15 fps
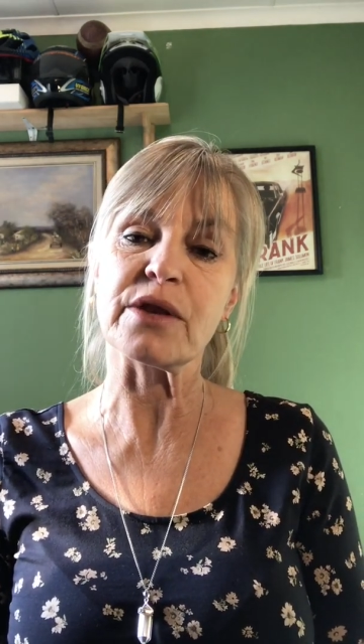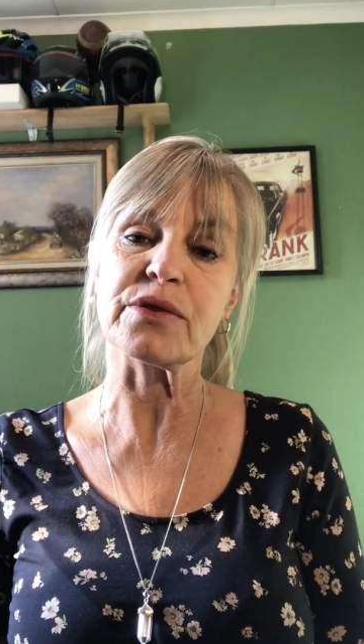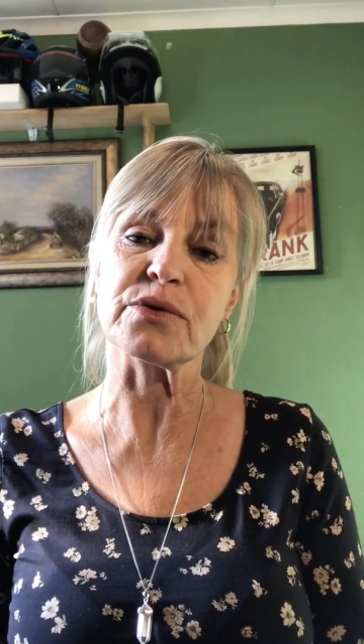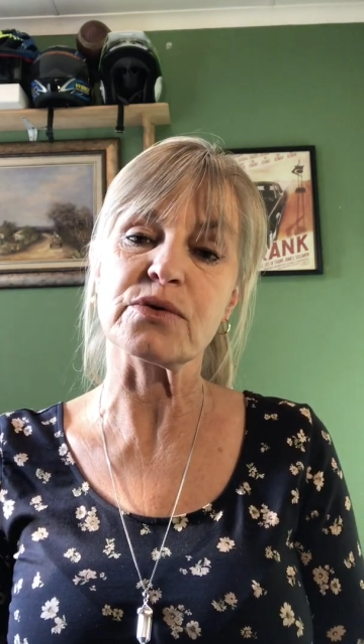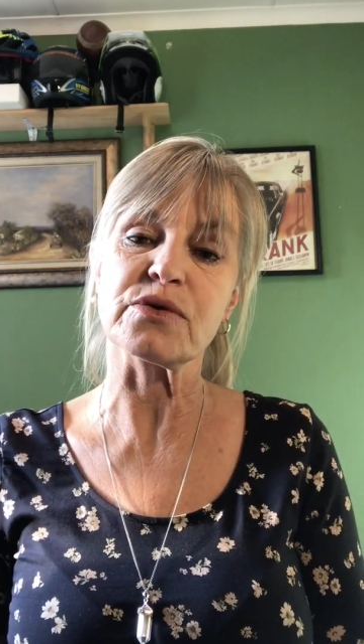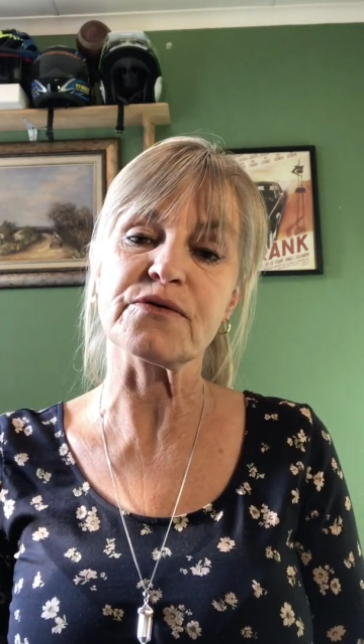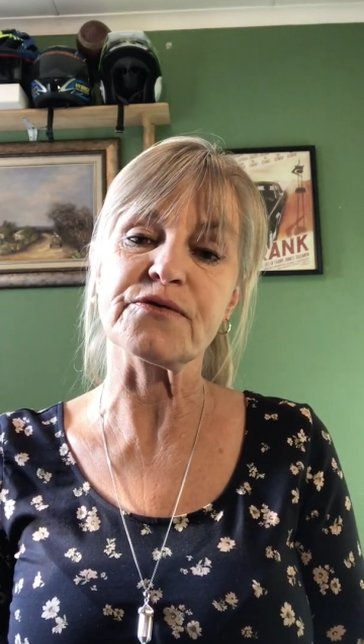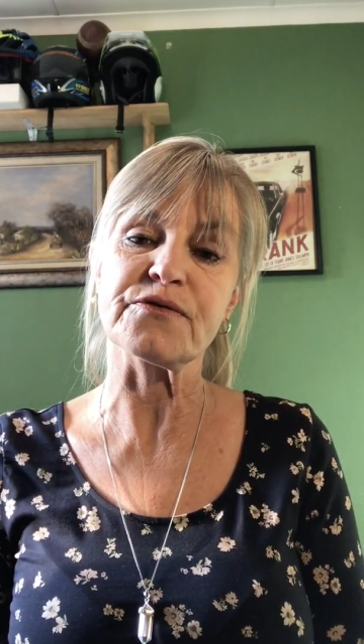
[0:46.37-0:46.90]

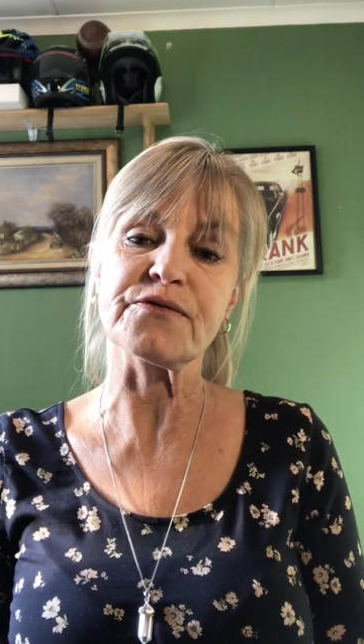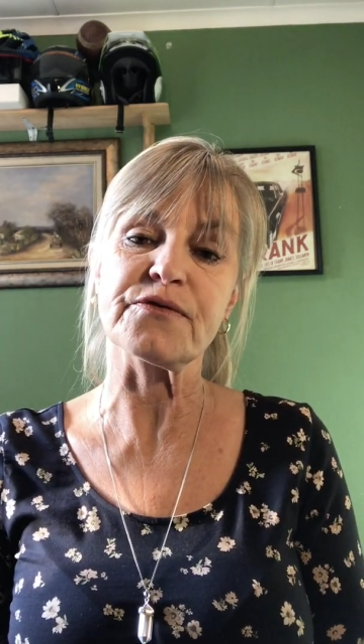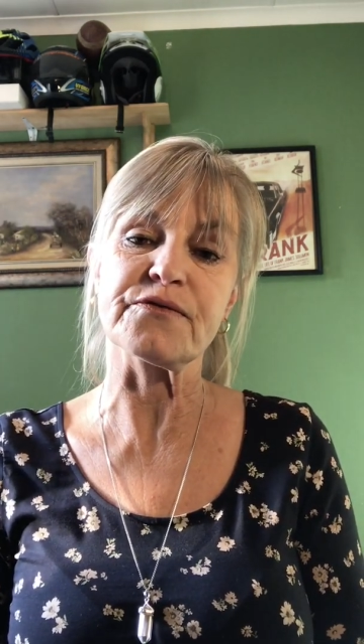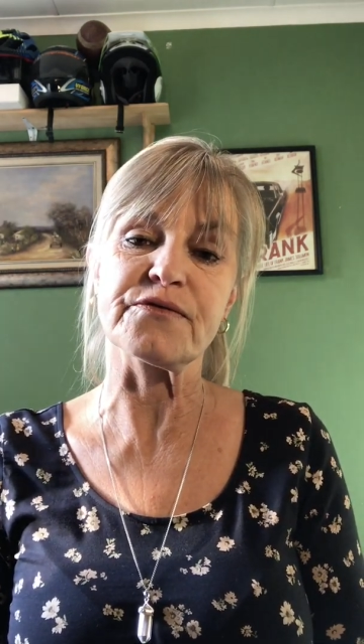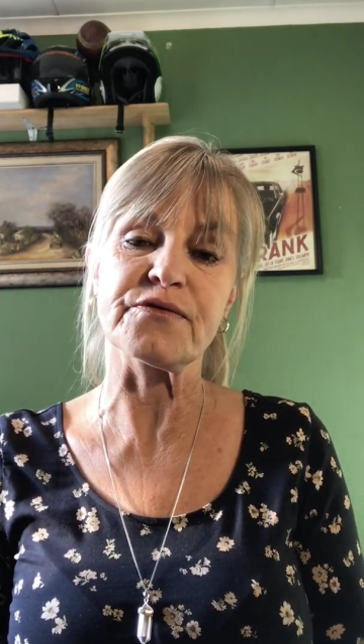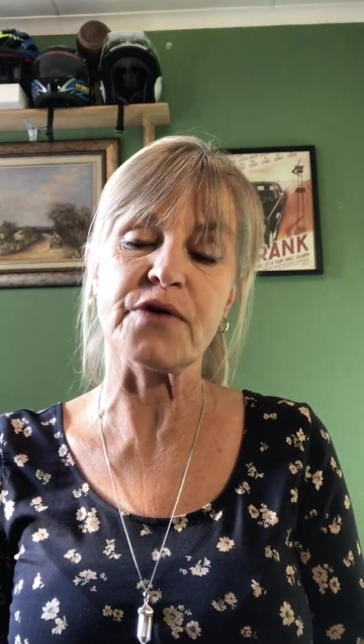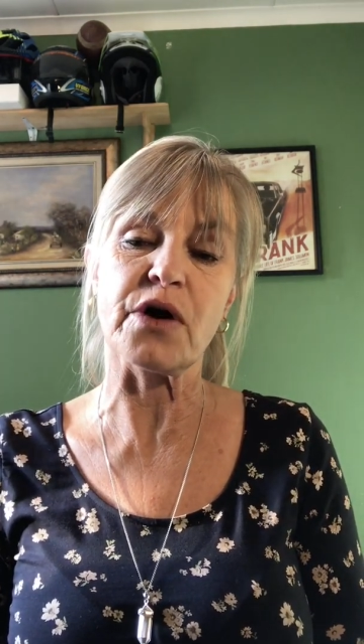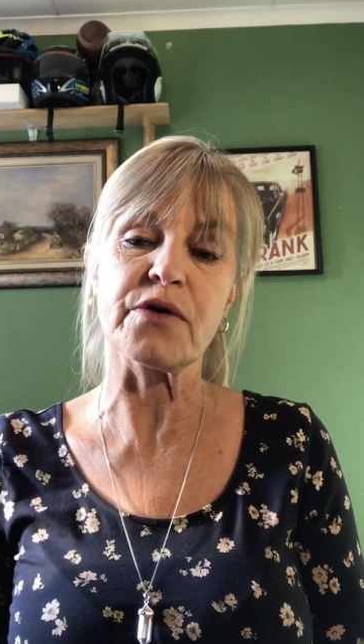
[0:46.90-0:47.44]
through the
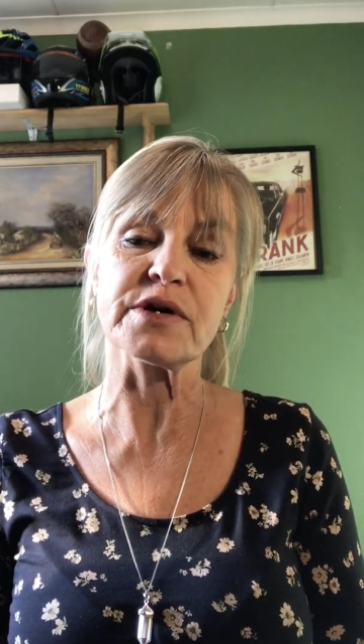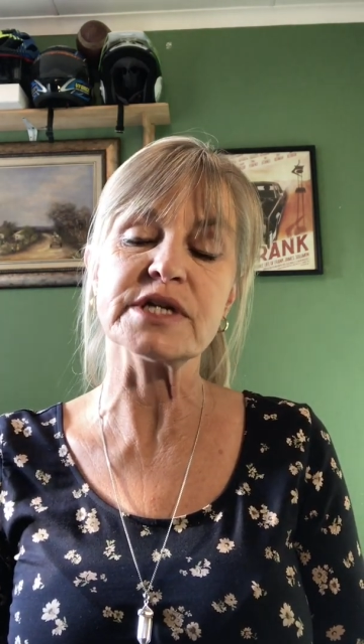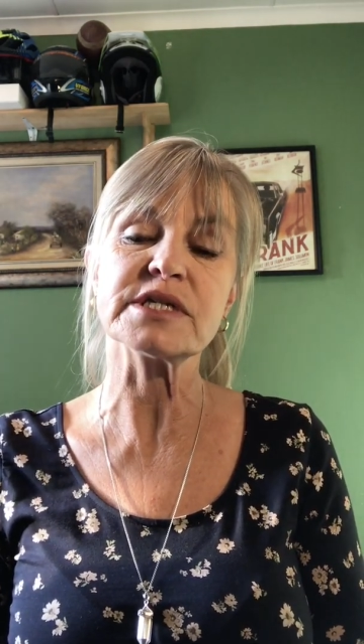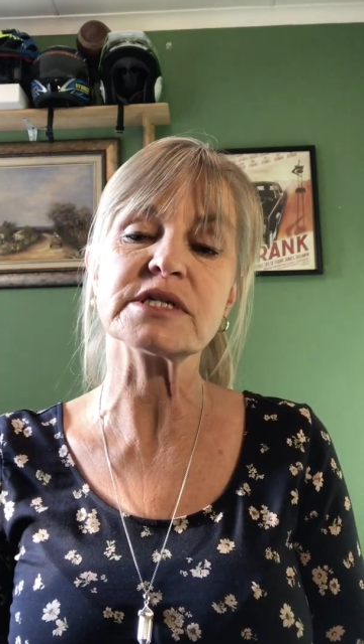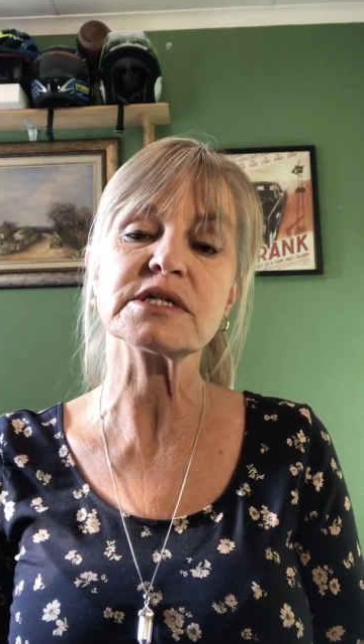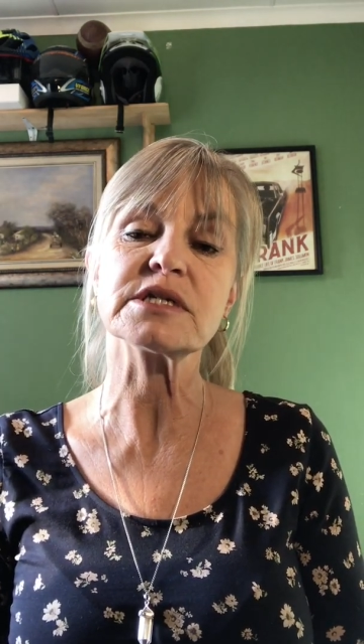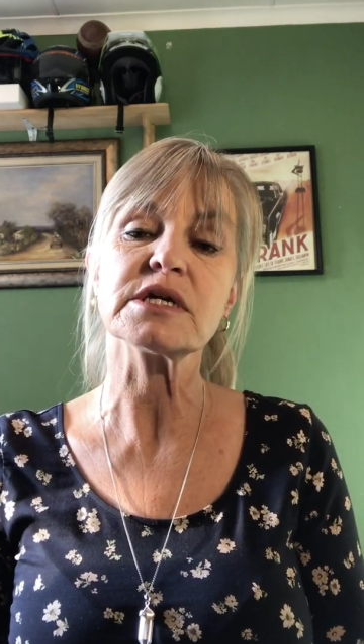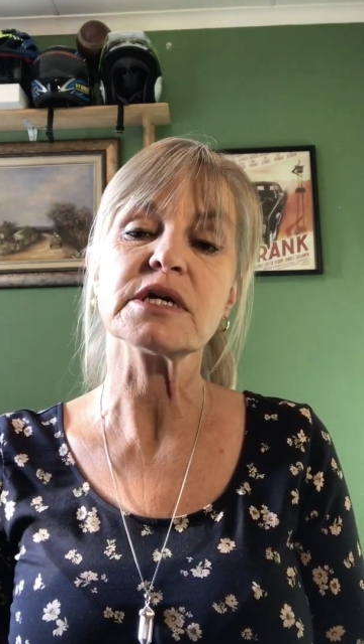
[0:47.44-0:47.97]

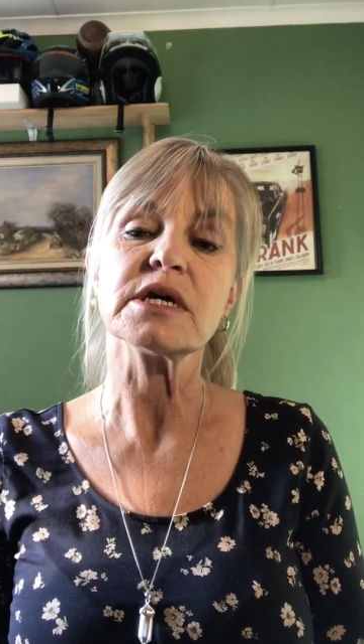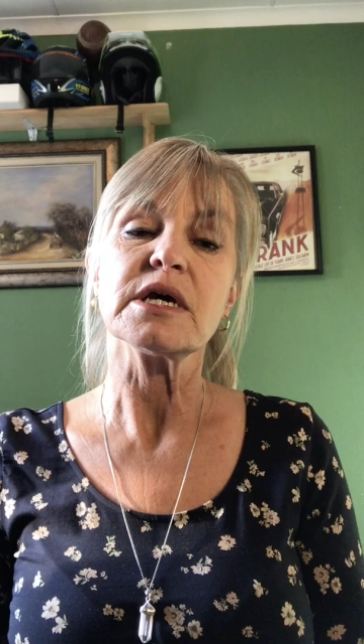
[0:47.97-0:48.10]
forest,